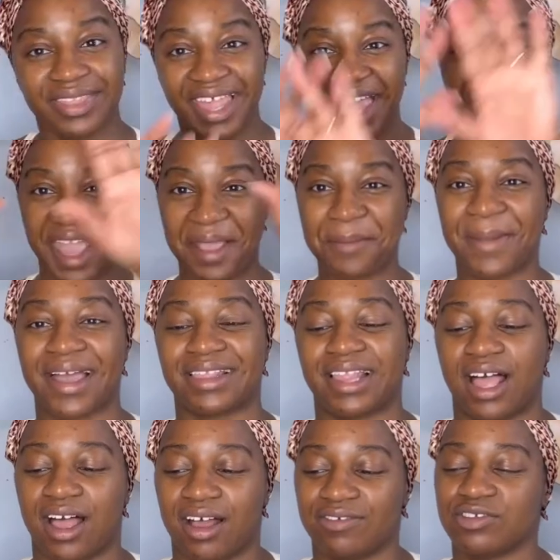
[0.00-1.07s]
Hey, my
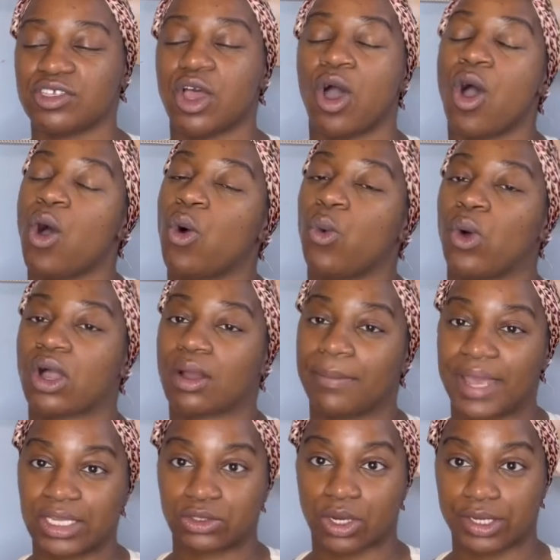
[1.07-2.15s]
loves. Welcome
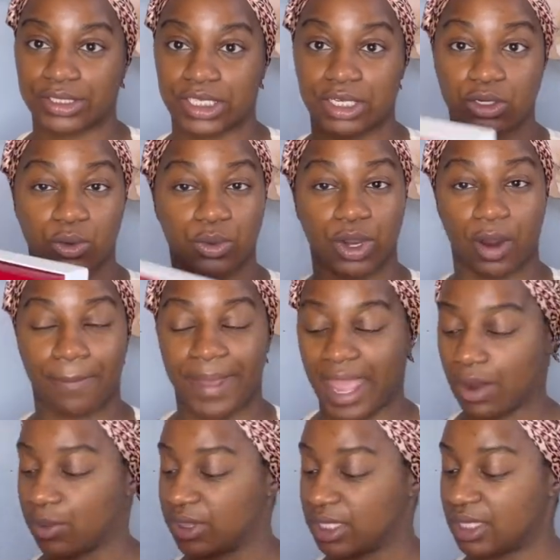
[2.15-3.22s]
back to our channel. We are
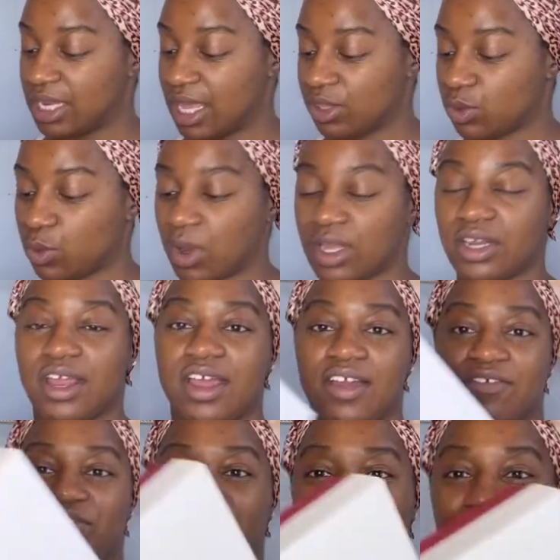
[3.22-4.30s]
back with another one
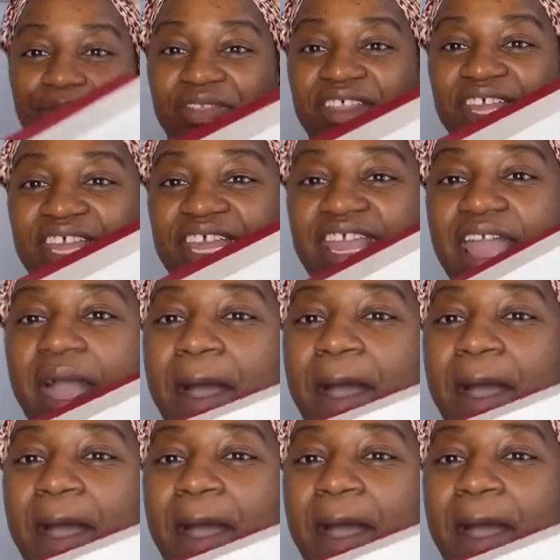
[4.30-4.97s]
from the